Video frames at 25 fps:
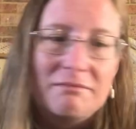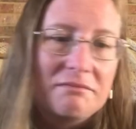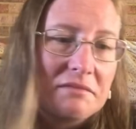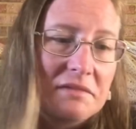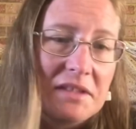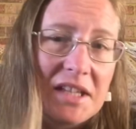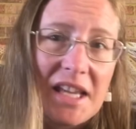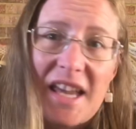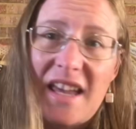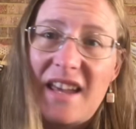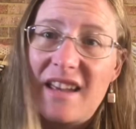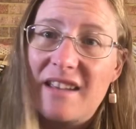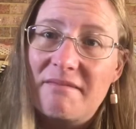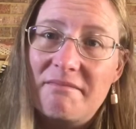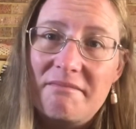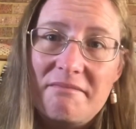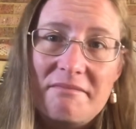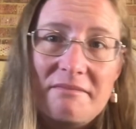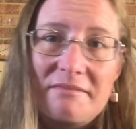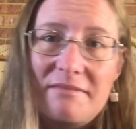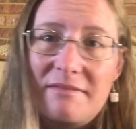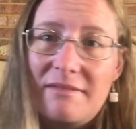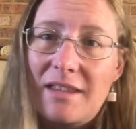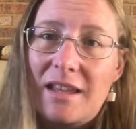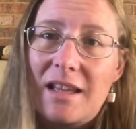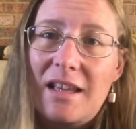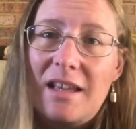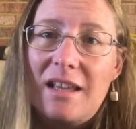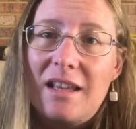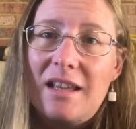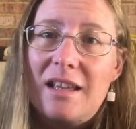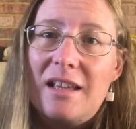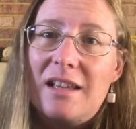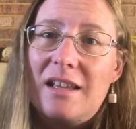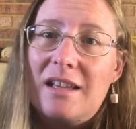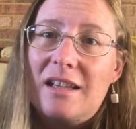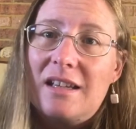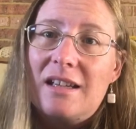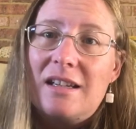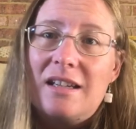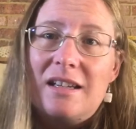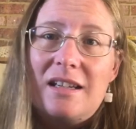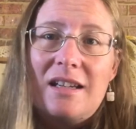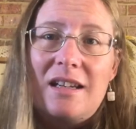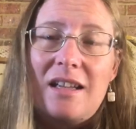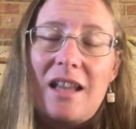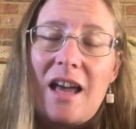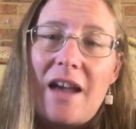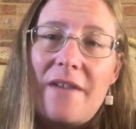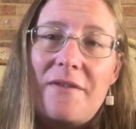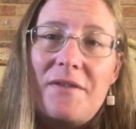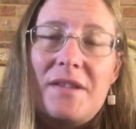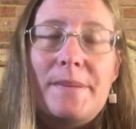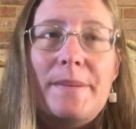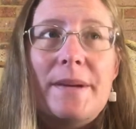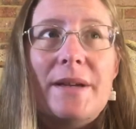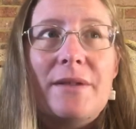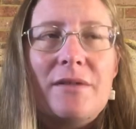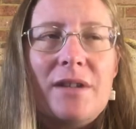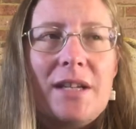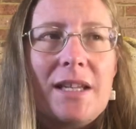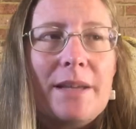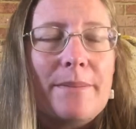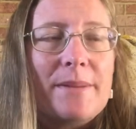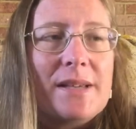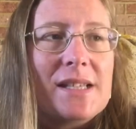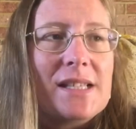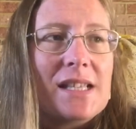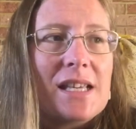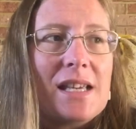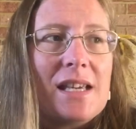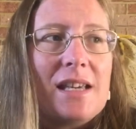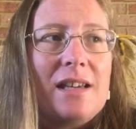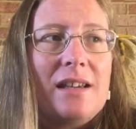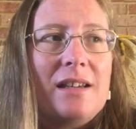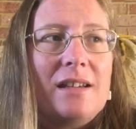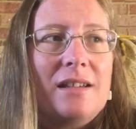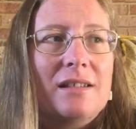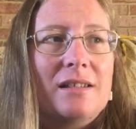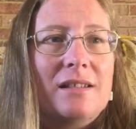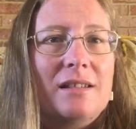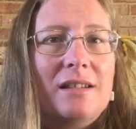yeah, life's been really busy,